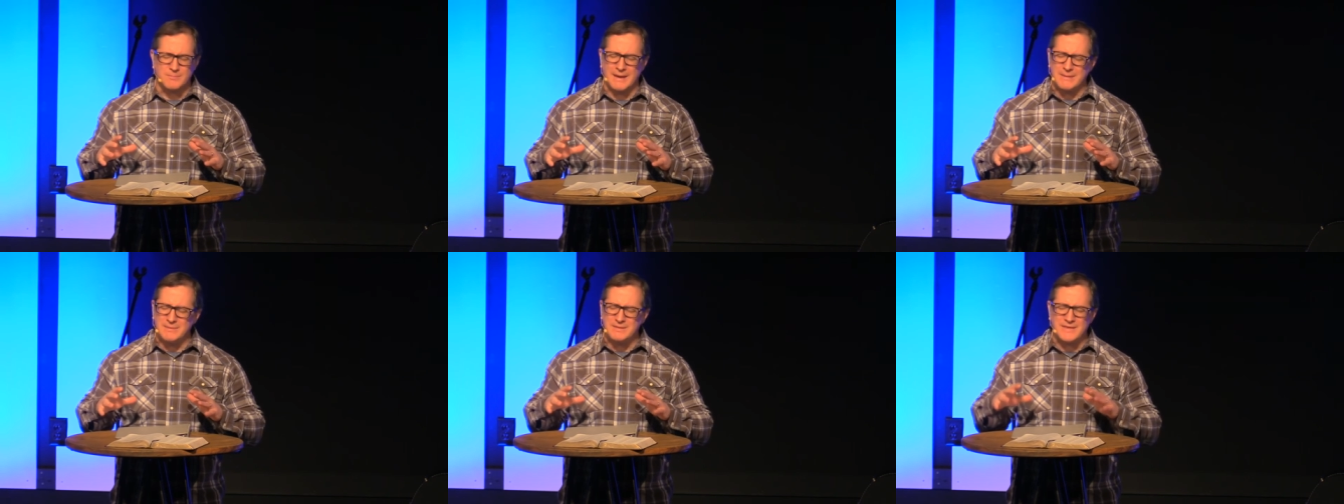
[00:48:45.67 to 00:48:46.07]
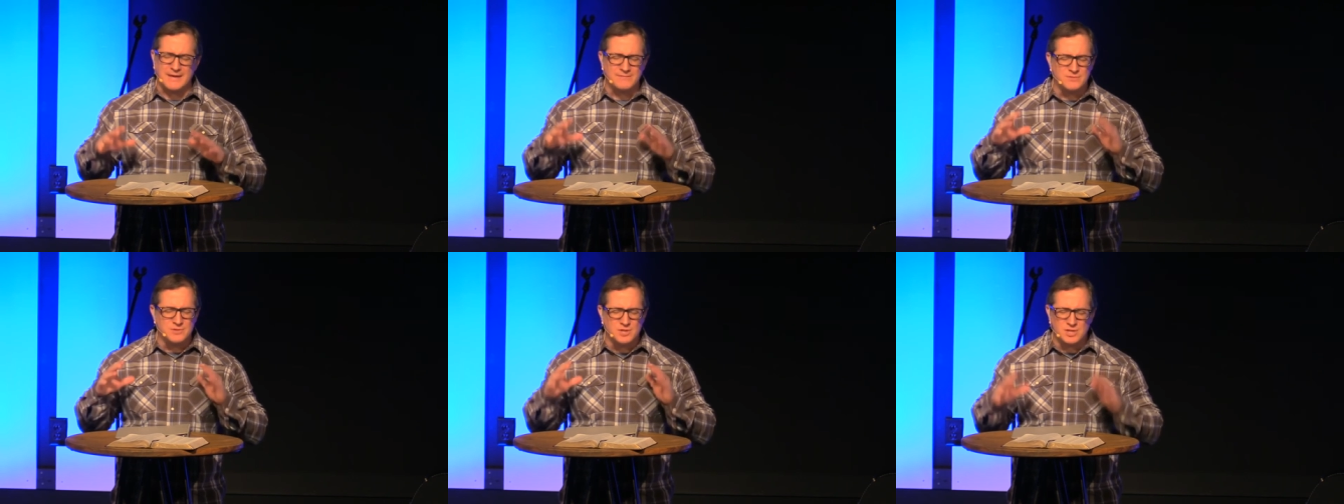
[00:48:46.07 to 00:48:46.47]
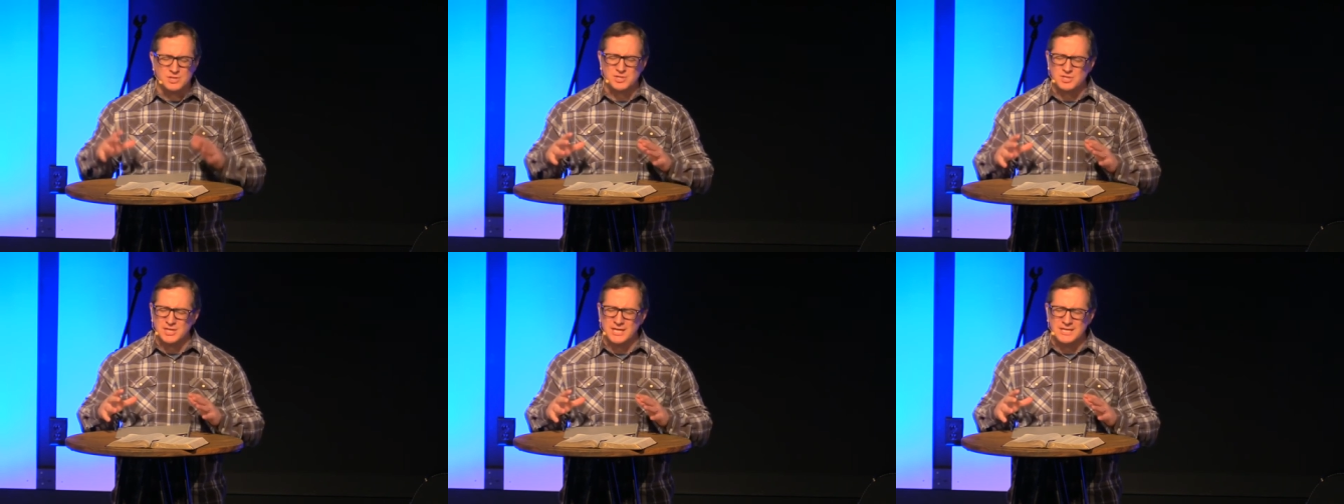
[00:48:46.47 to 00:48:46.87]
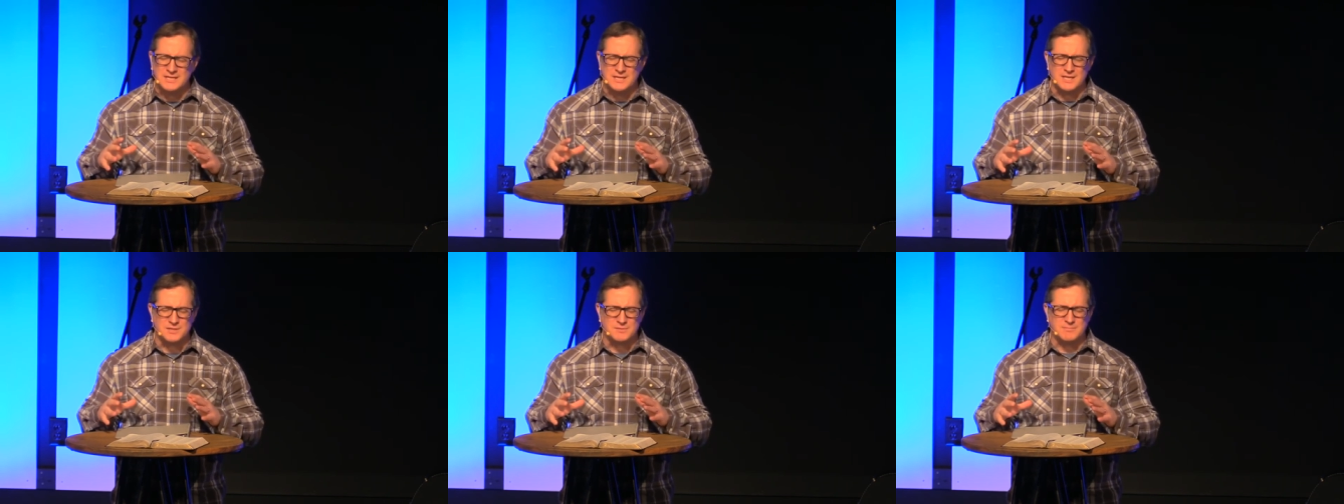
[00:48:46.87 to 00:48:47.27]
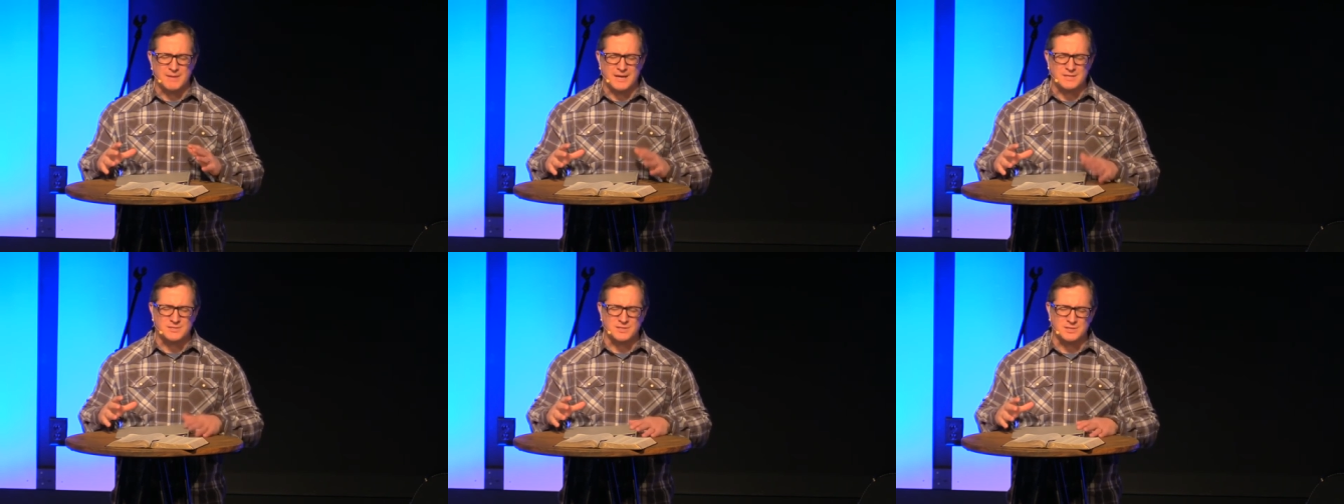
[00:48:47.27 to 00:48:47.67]
Maybe they've just seen this
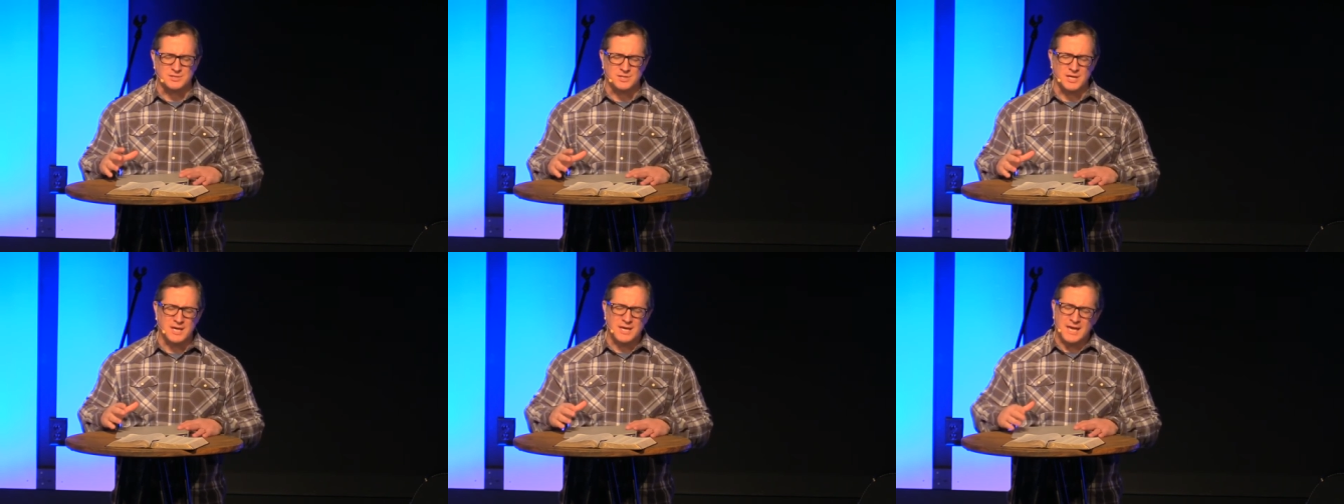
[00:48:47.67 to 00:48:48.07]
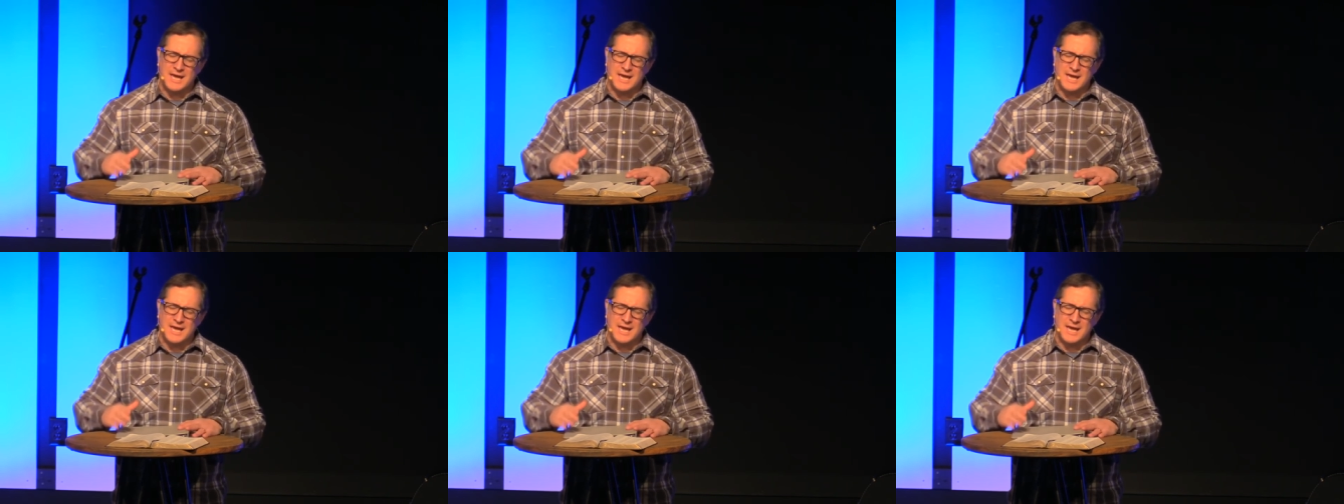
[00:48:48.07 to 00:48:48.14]
message,